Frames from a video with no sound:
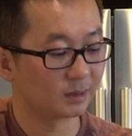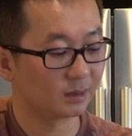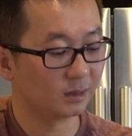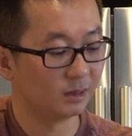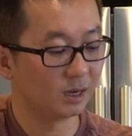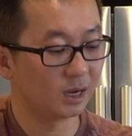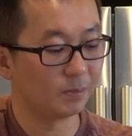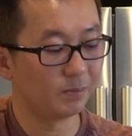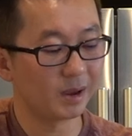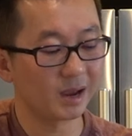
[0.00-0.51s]
You
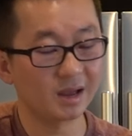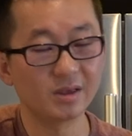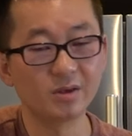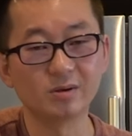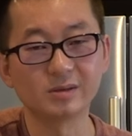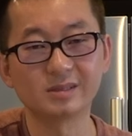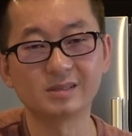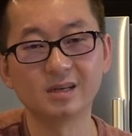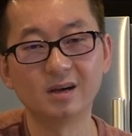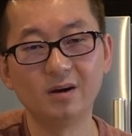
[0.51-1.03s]
can make it
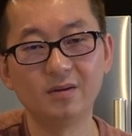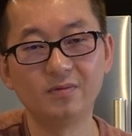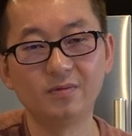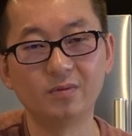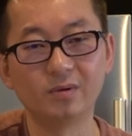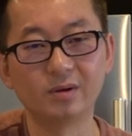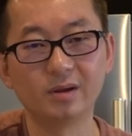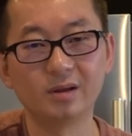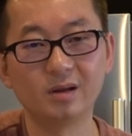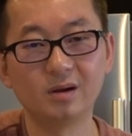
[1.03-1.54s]
yourself,
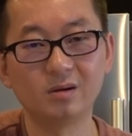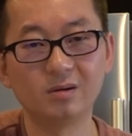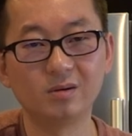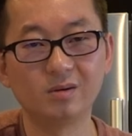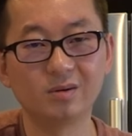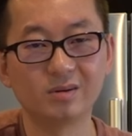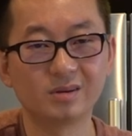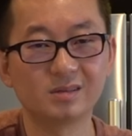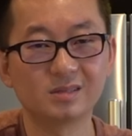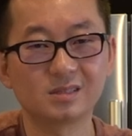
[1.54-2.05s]
or you know,
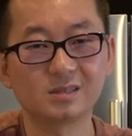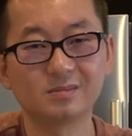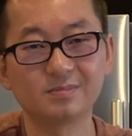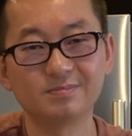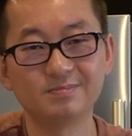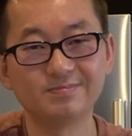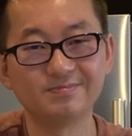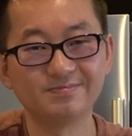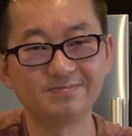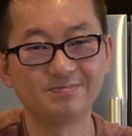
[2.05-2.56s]
you just
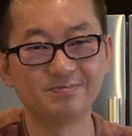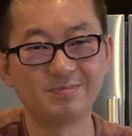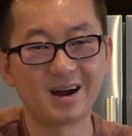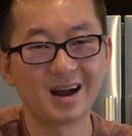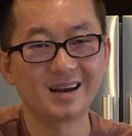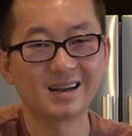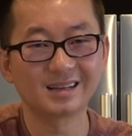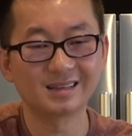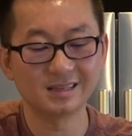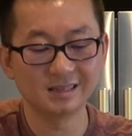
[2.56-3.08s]
buy
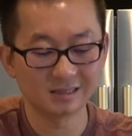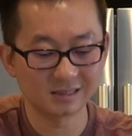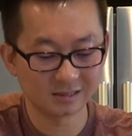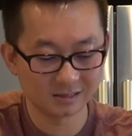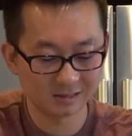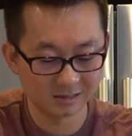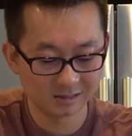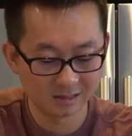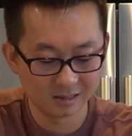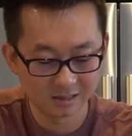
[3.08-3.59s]
it like this.
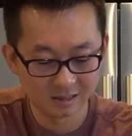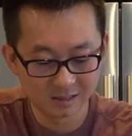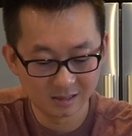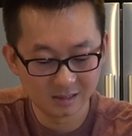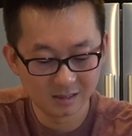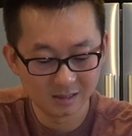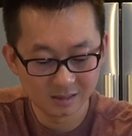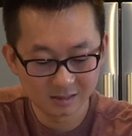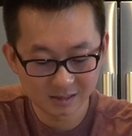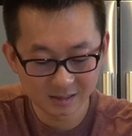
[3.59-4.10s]

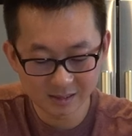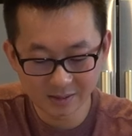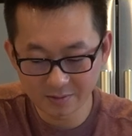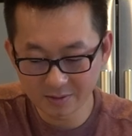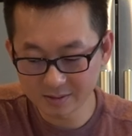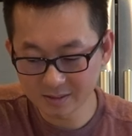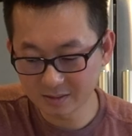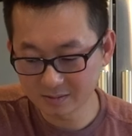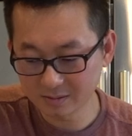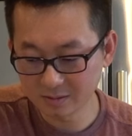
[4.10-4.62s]
Save
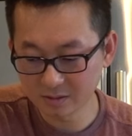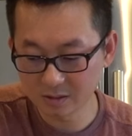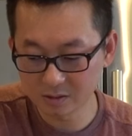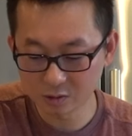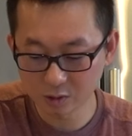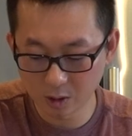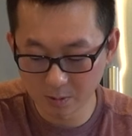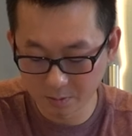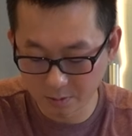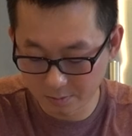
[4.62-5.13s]
yourself some
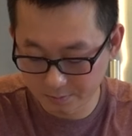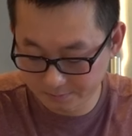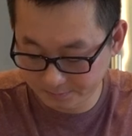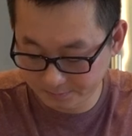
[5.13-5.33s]
trouble.